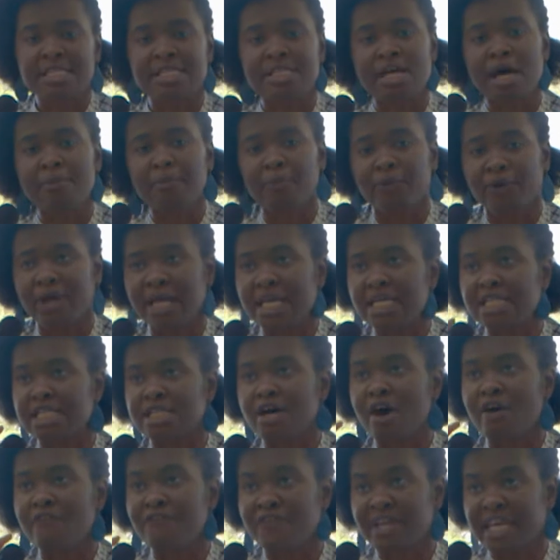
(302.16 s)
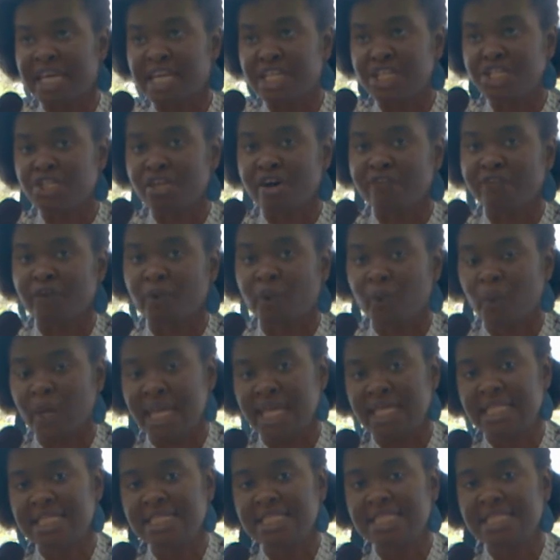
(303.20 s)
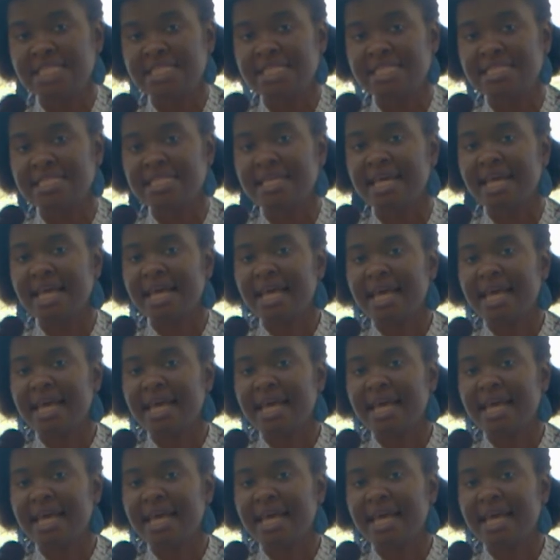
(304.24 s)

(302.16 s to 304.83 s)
summaries of each of the queens.